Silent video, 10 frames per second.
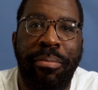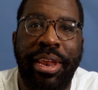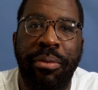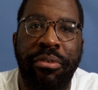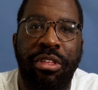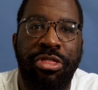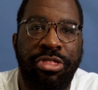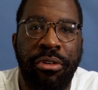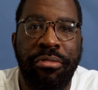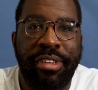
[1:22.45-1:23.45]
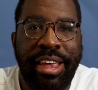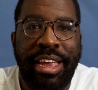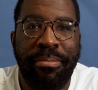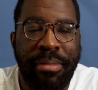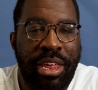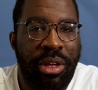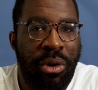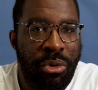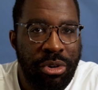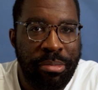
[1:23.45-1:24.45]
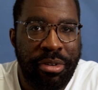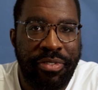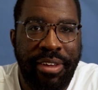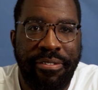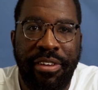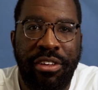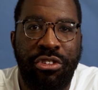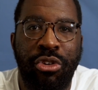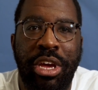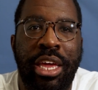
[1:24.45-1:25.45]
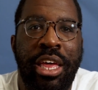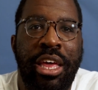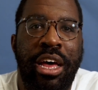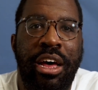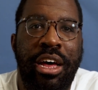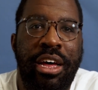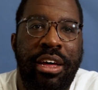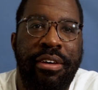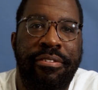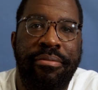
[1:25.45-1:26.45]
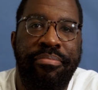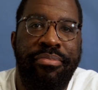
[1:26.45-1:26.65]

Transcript: but it was a 13-minute horror movie featuring a